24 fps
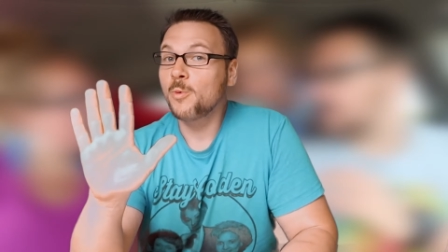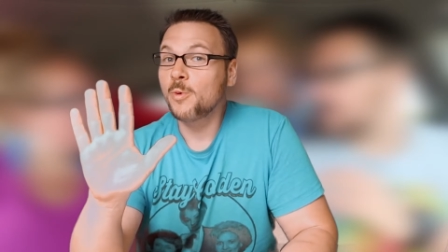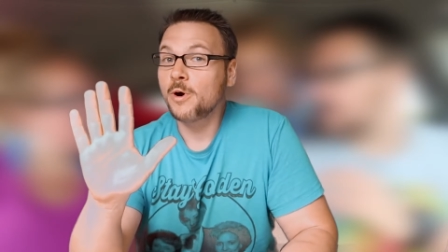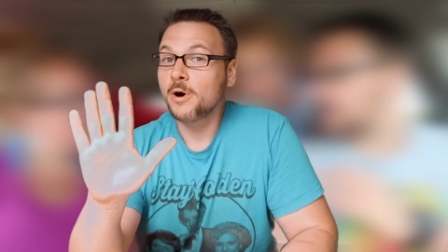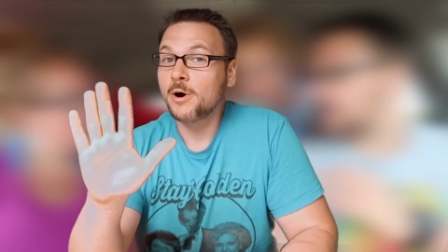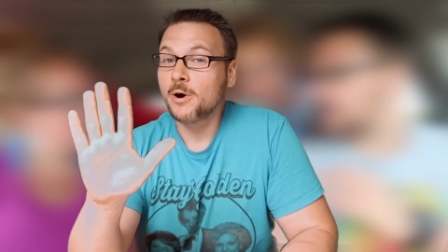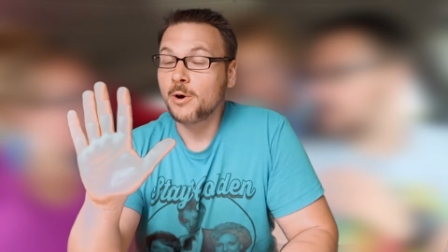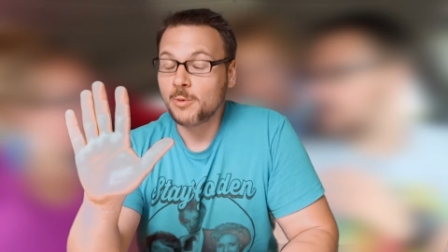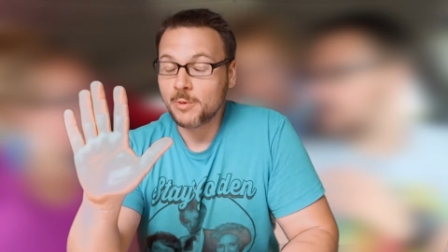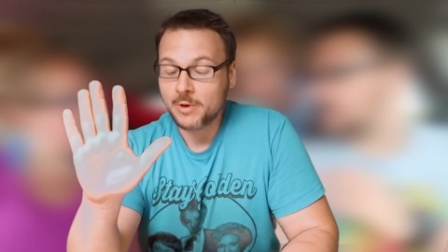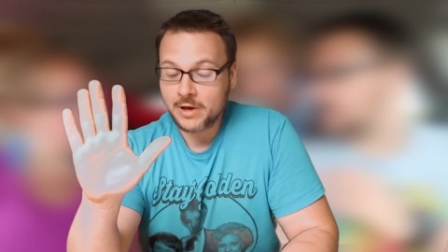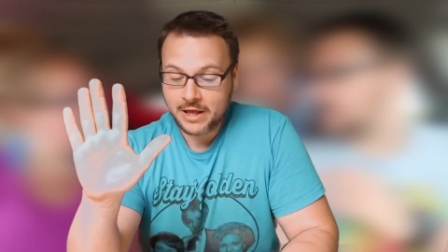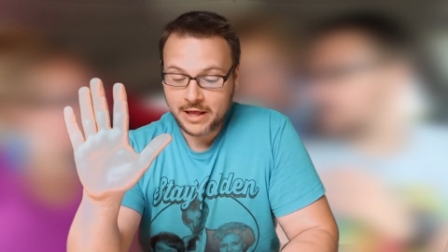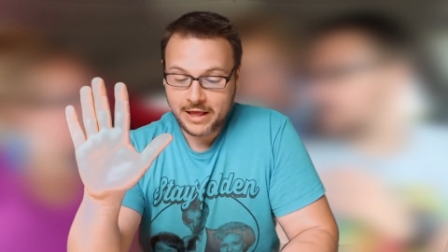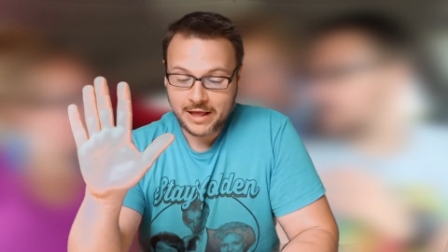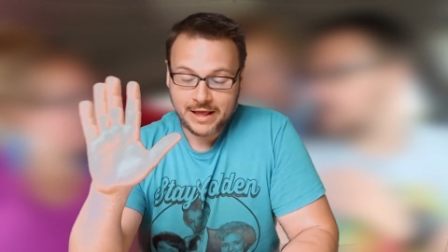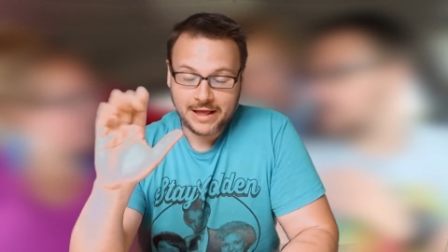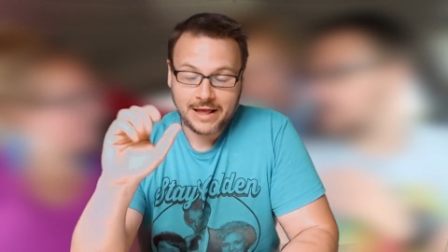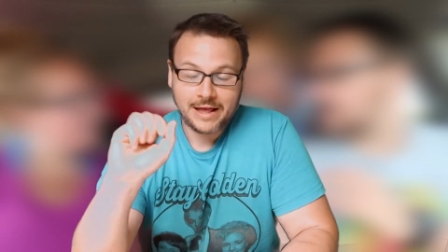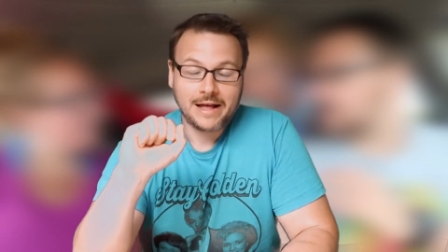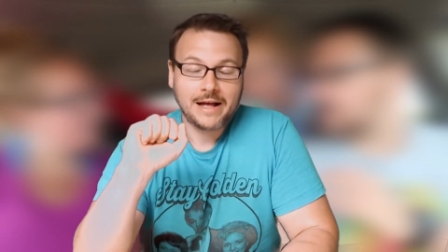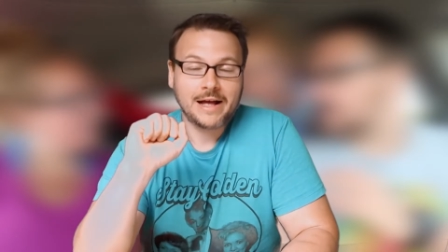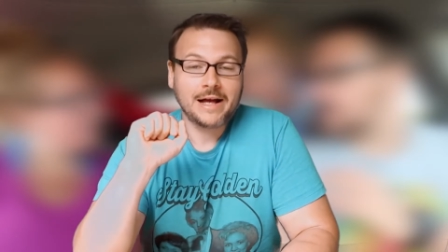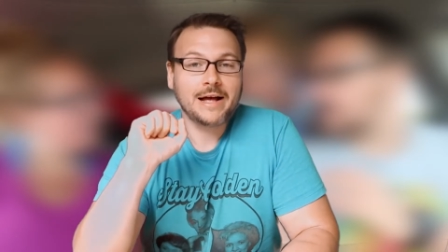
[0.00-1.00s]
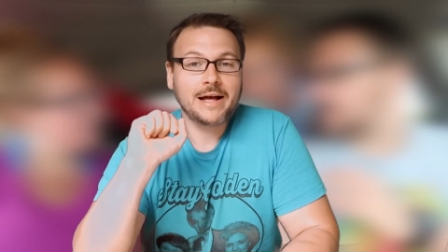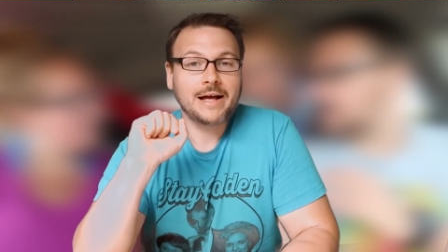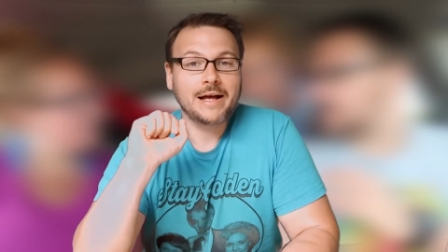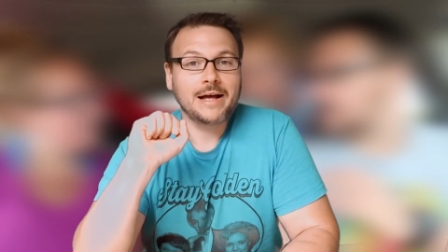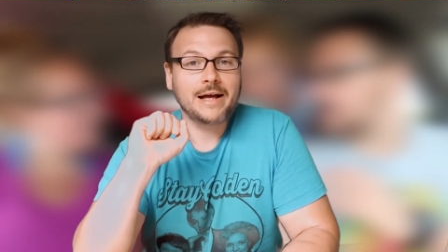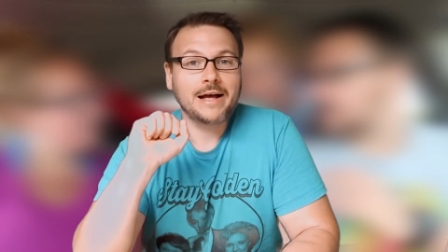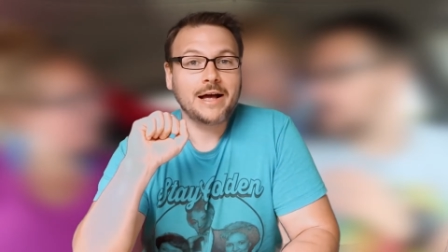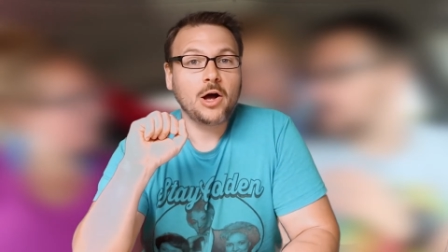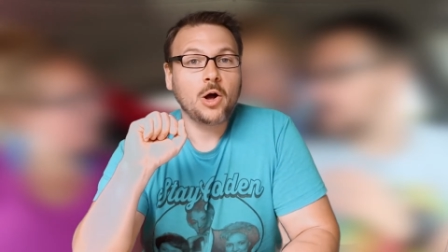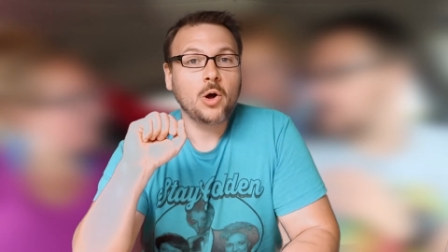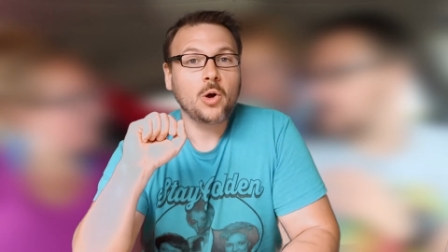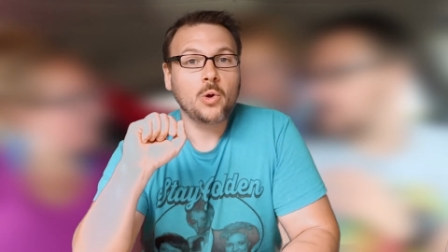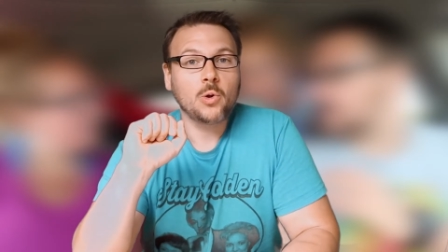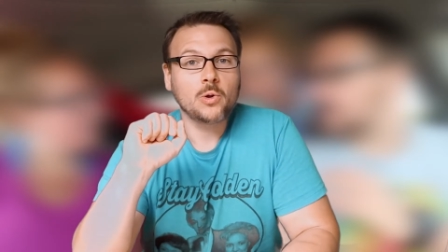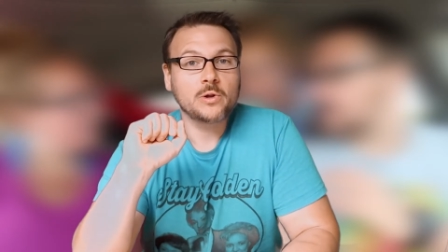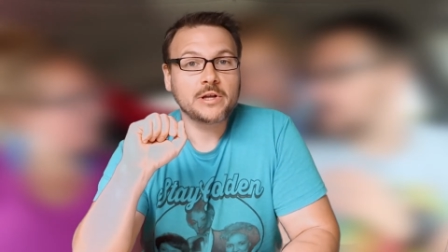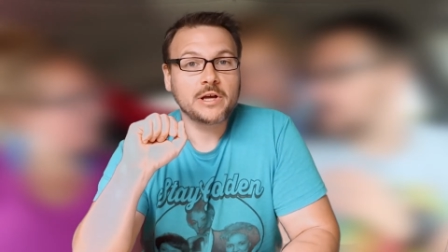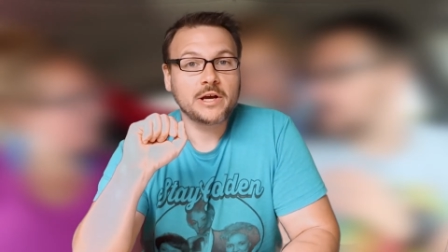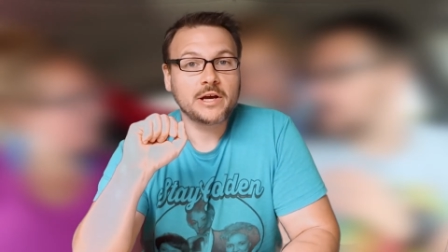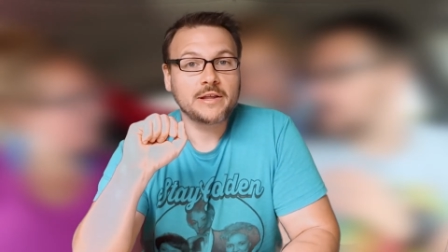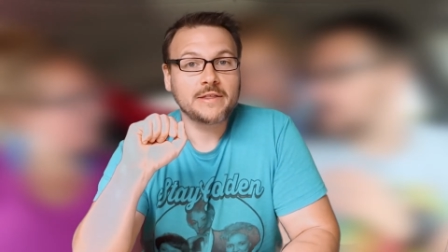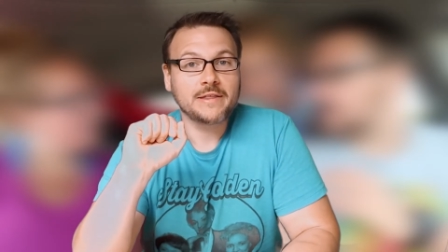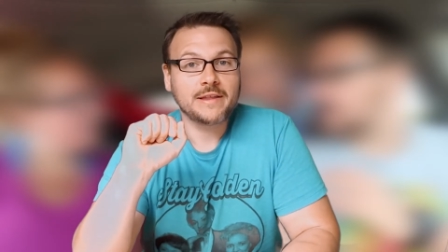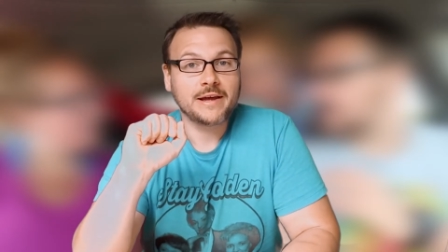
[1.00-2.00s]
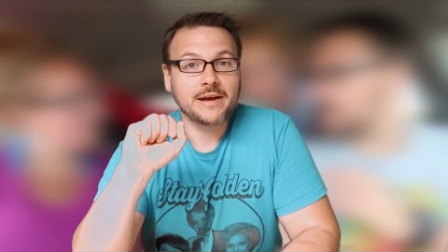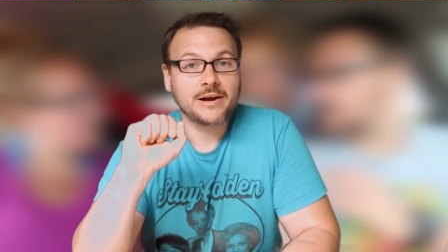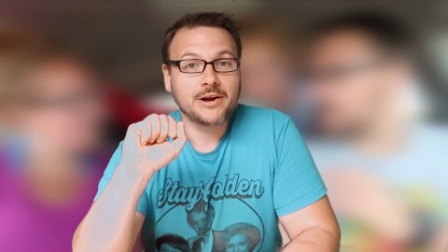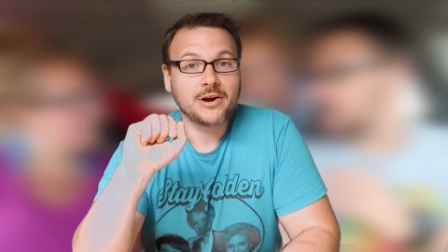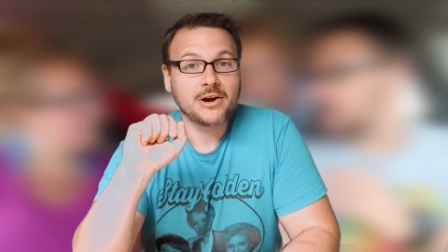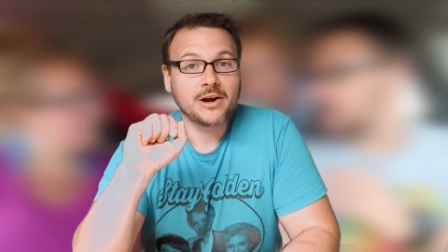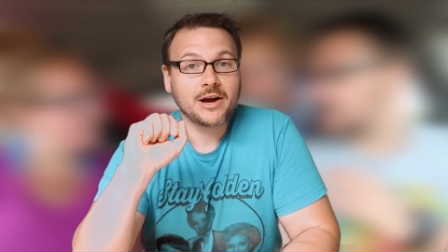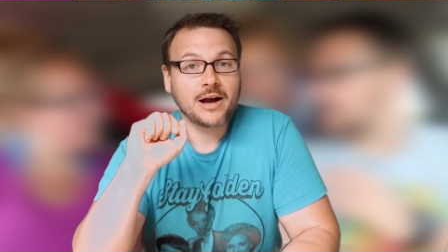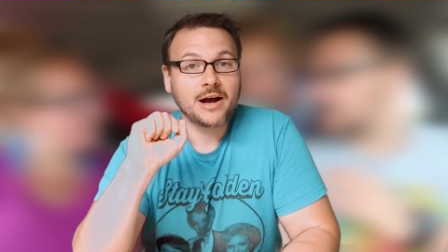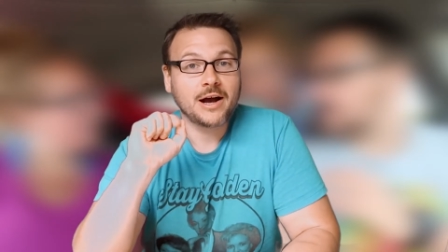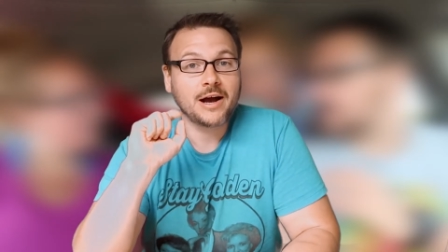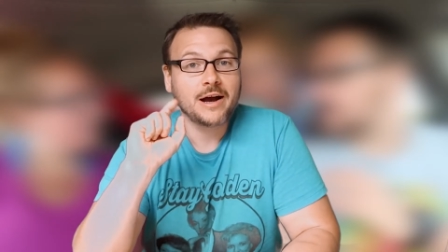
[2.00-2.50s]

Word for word: whoa. Uh, hold on there.